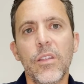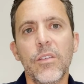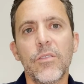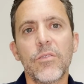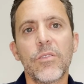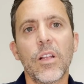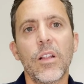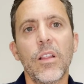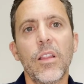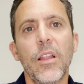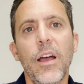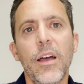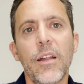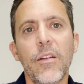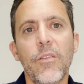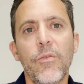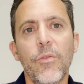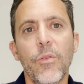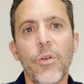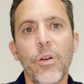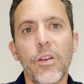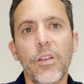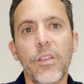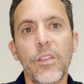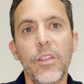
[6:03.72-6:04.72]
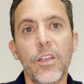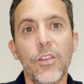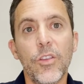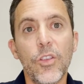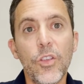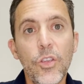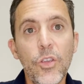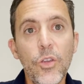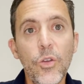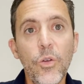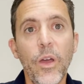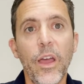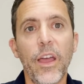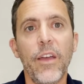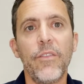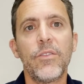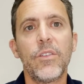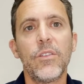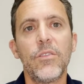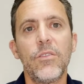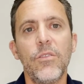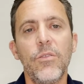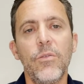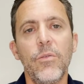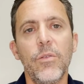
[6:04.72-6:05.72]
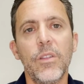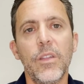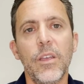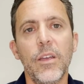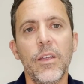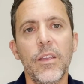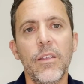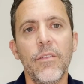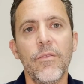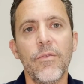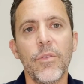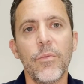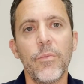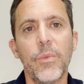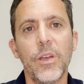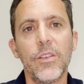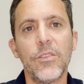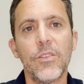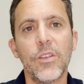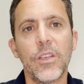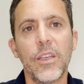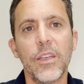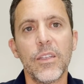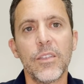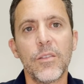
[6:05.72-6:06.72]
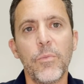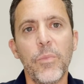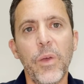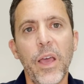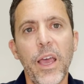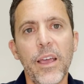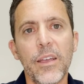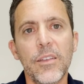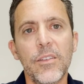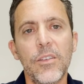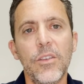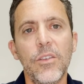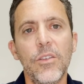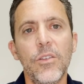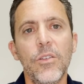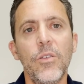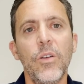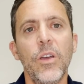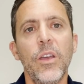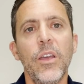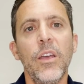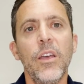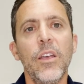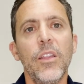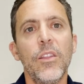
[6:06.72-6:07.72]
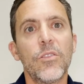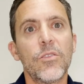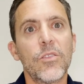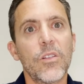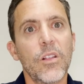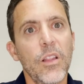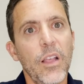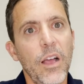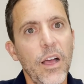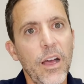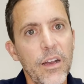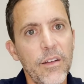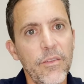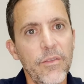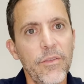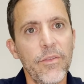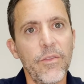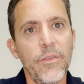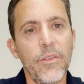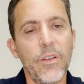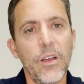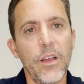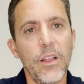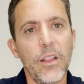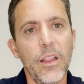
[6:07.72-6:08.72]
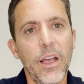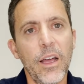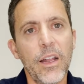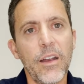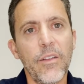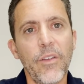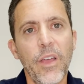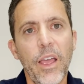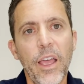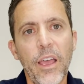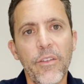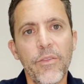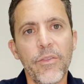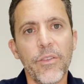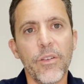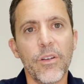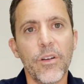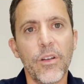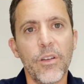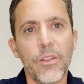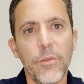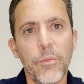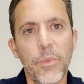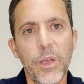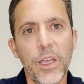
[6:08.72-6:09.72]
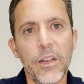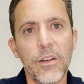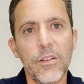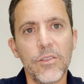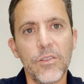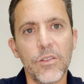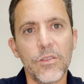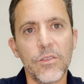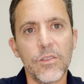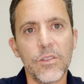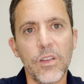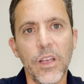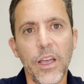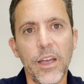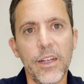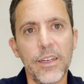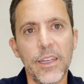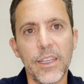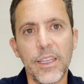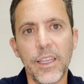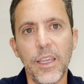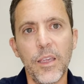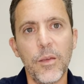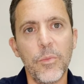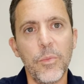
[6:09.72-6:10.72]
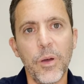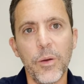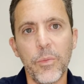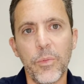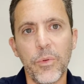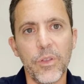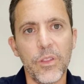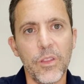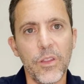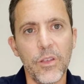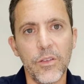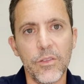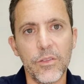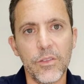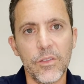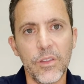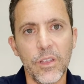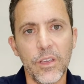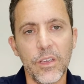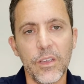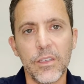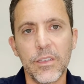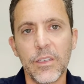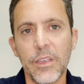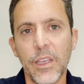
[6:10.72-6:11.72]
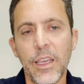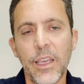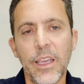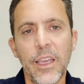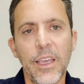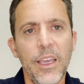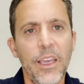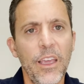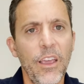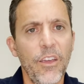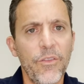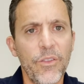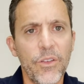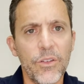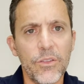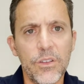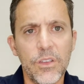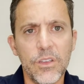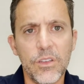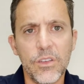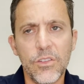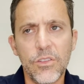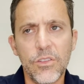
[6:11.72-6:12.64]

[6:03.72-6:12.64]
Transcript: there's a lot of work that you have to do when that information gets back to you. There's a lot of effort on the manager's side to keep up with those things. If you're